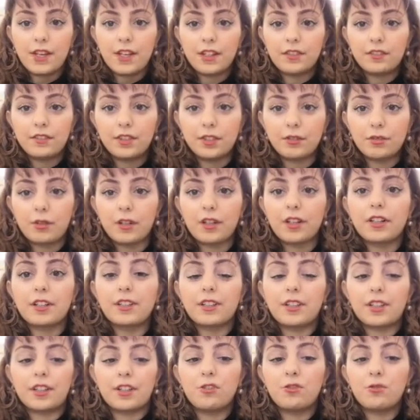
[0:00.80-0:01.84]

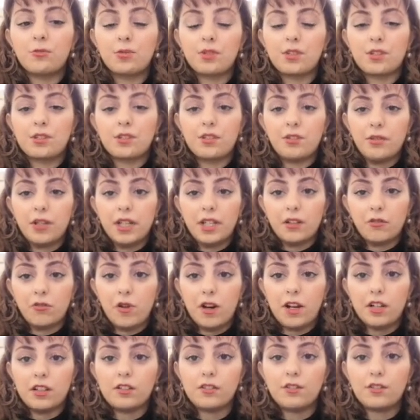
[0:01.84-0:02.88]
everyone, I hope you're doing
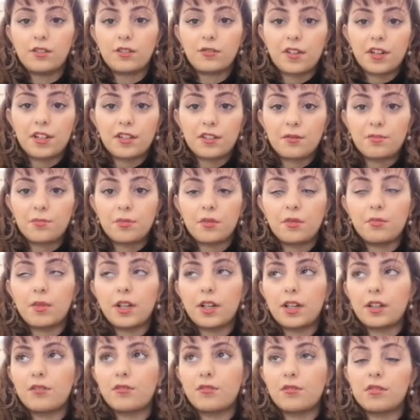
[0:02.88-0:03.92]
well. So as per
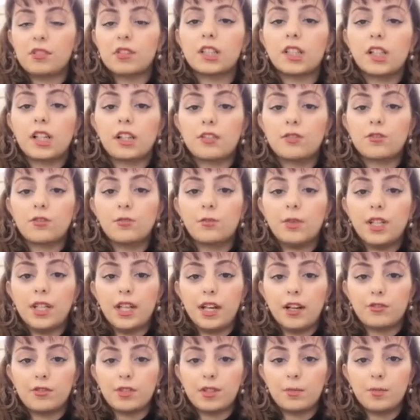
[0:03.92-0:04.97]
my Google Classroom
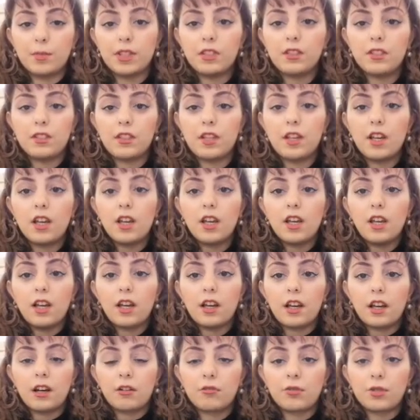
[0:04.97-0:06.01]
announcement,
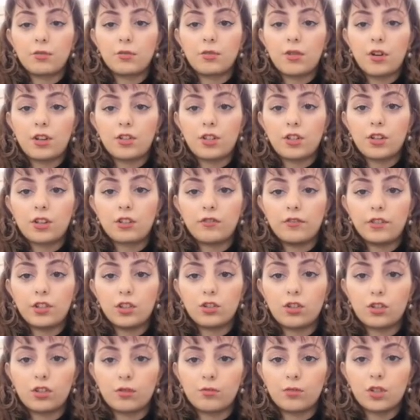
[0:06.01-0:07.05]
our project for
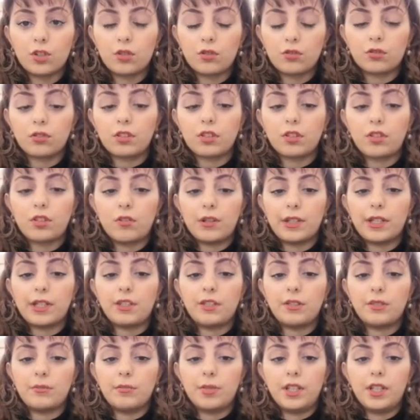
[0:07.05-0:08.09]
term 2 is going
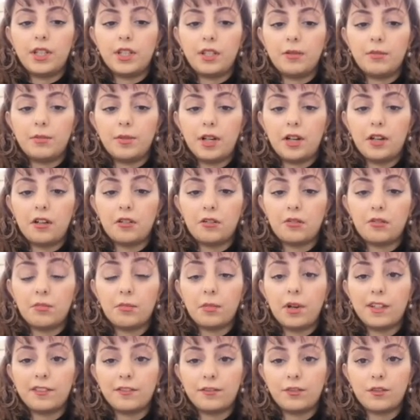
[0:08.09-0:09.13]
to be about
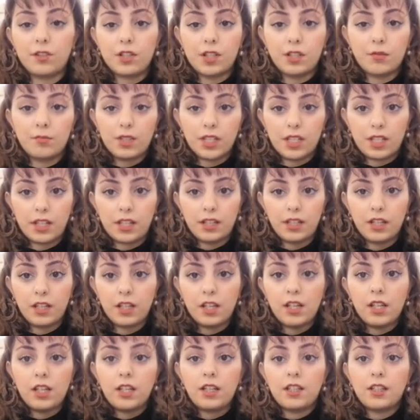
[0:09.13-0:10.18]
My Freedom Day.
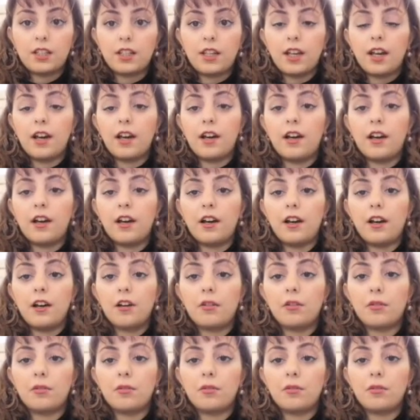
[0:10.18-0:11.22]

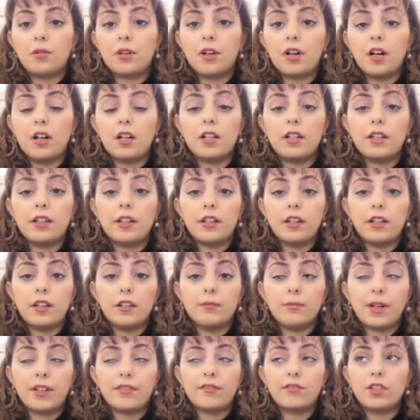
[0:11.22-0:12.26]
Now,
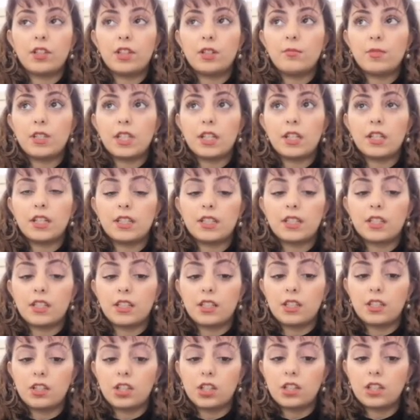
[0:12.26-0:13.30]
My Freedom Day is an
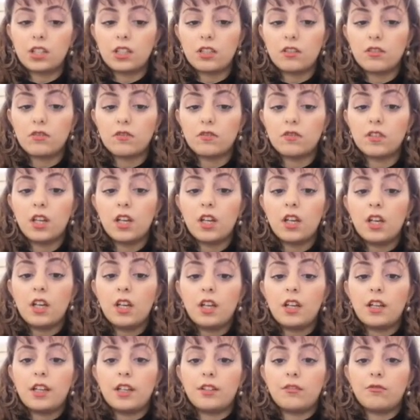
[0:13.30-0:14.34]
initiative
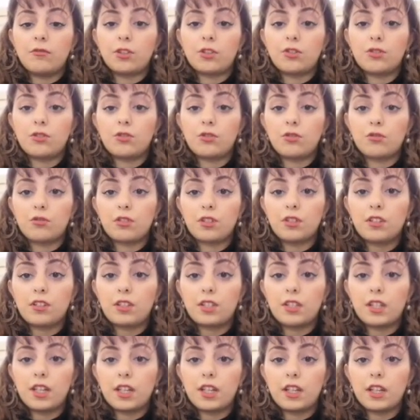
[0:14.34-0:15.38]
in which
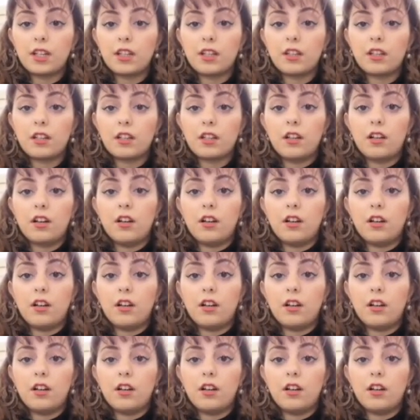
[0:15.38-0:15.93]
students take